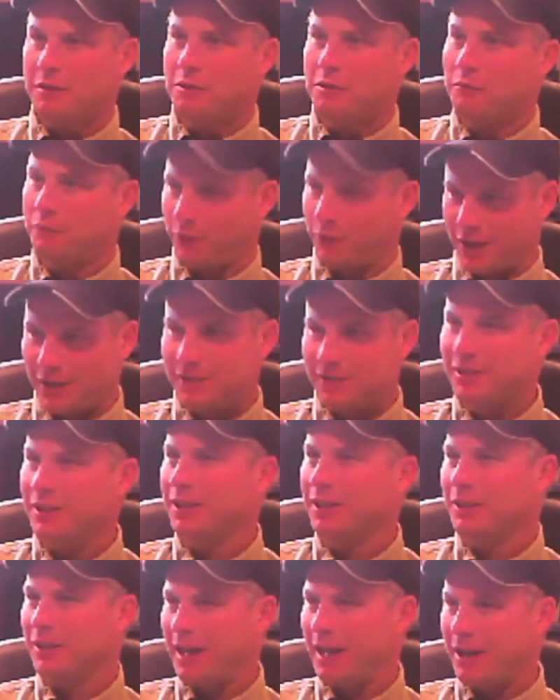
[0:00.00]
Friends that
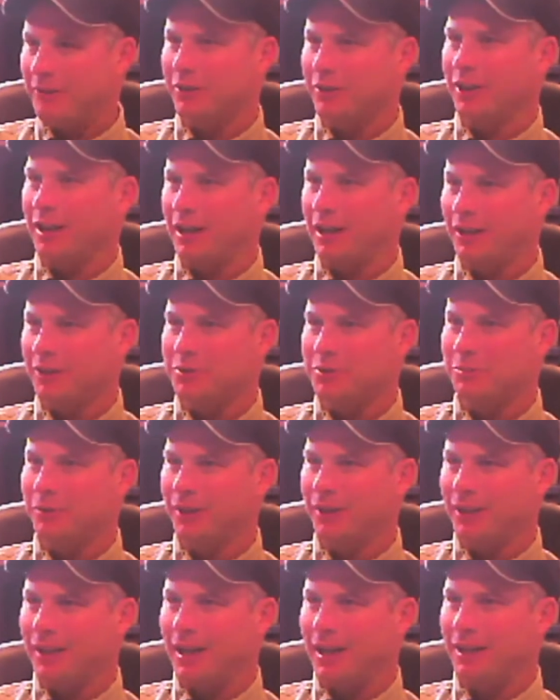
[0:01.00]
you have in college,
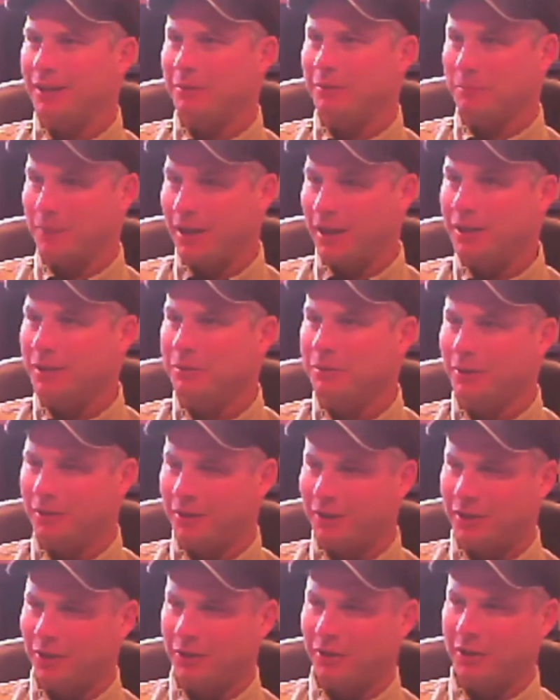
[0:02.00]
whatnot, and
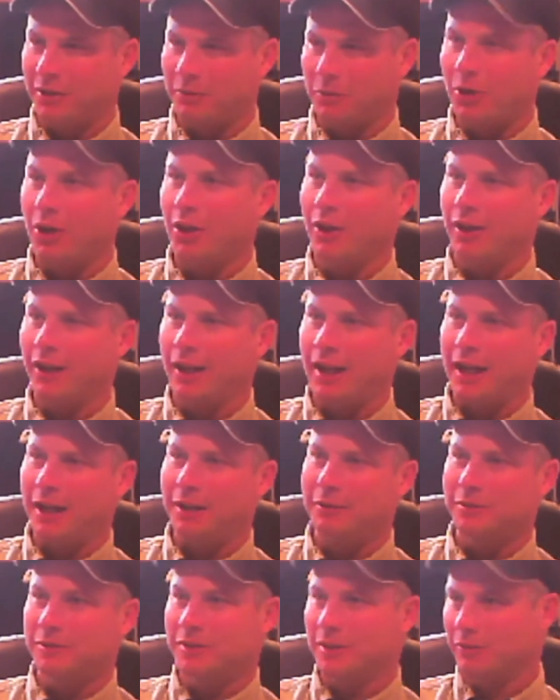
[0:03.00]
that were all in
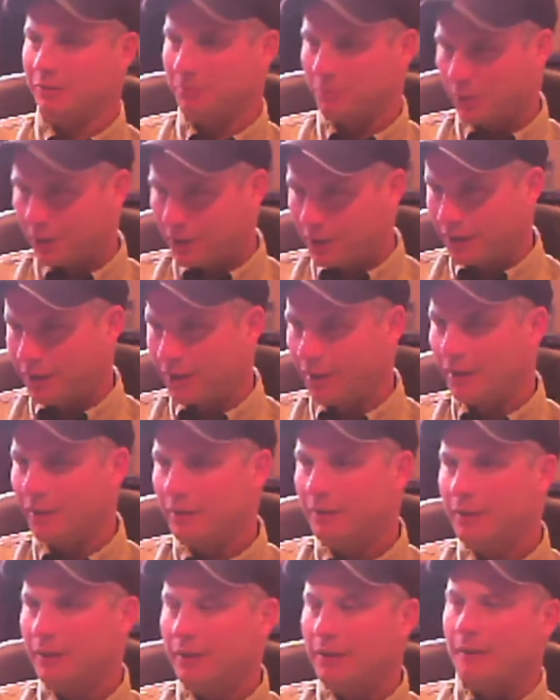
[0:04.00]
ag, with some of them work in
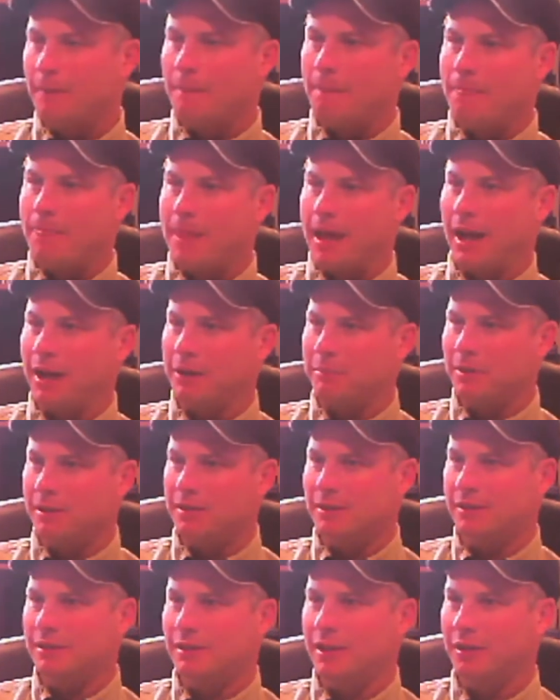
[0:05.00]
the ag
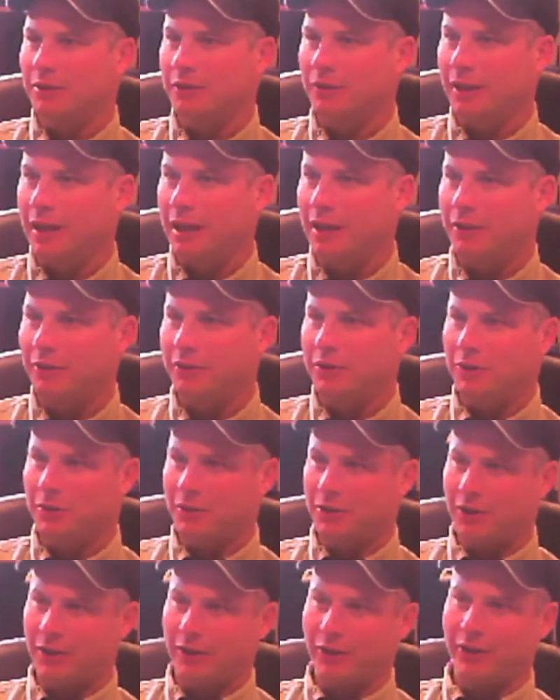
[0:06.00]
business sector now, and you
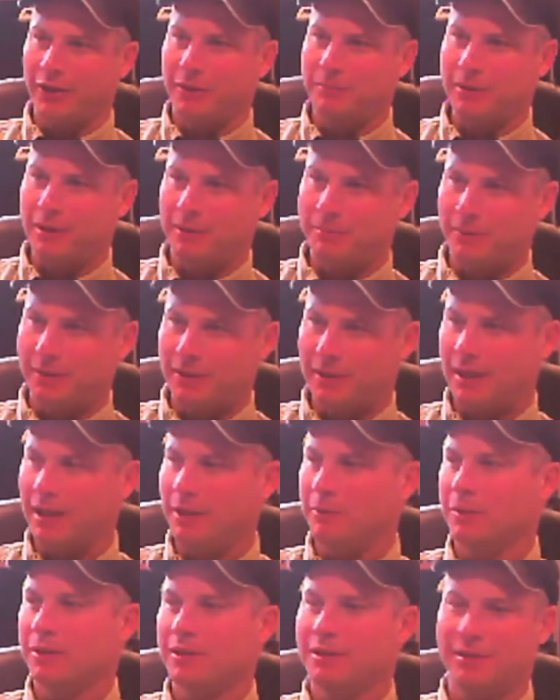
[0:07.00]
can call them up and,
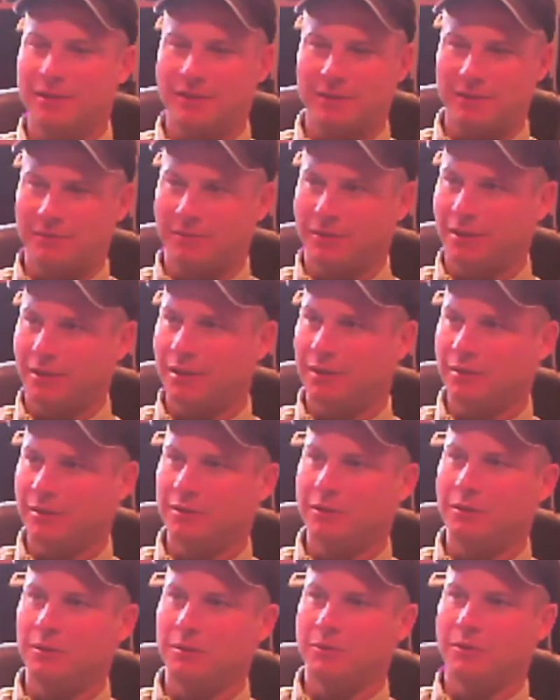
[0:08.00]
hey, what's this
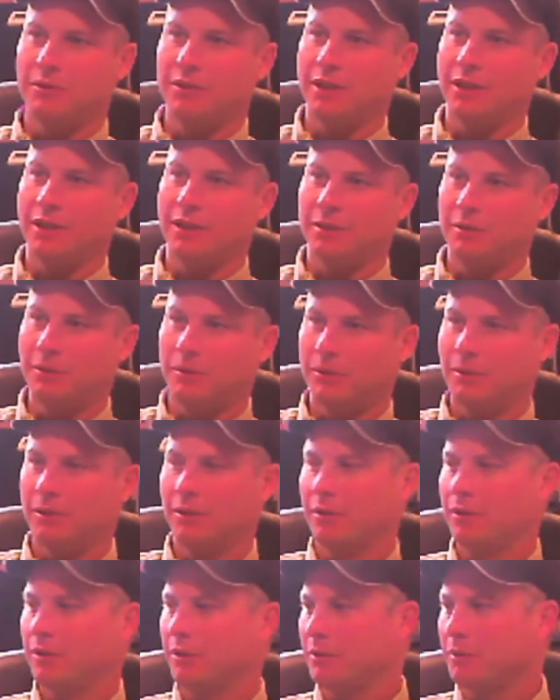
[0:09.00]
new seed corn
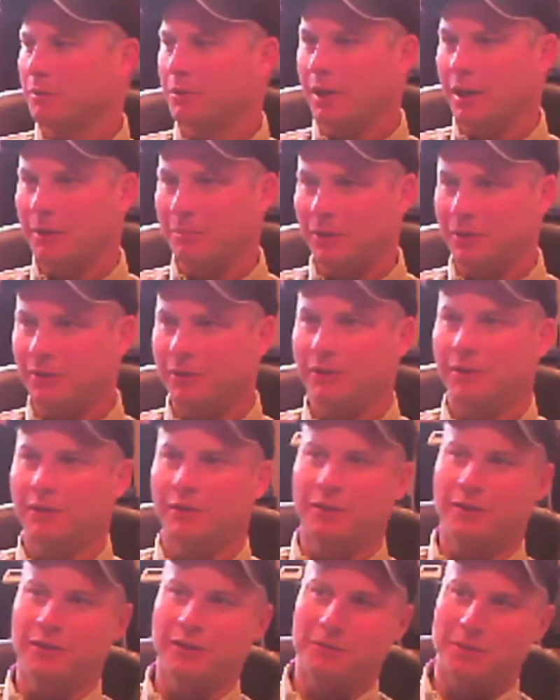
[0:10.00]
or new chemical
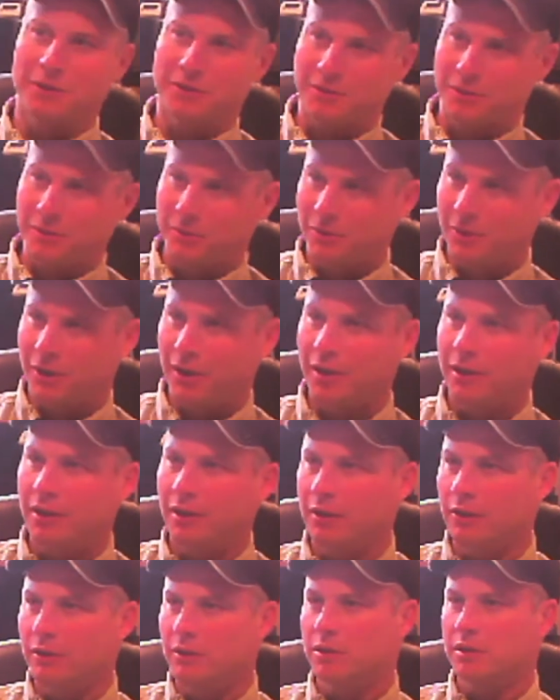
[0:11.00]
or what's going on
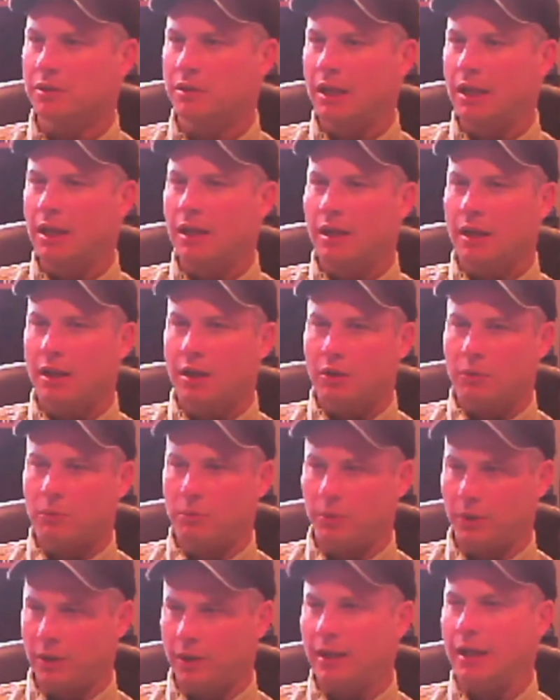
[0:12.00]
here?
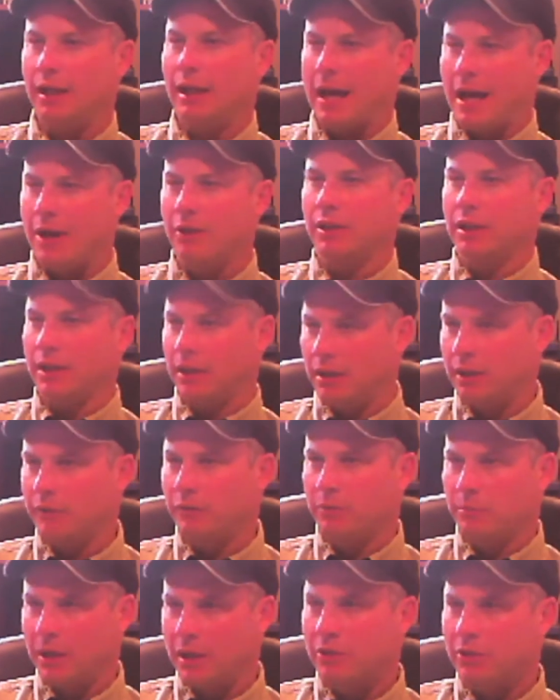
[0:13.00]
Really, how to get
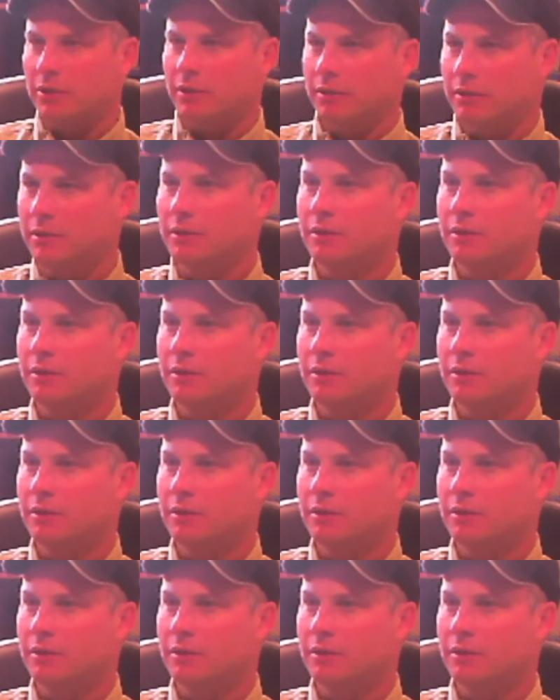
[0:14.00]
information,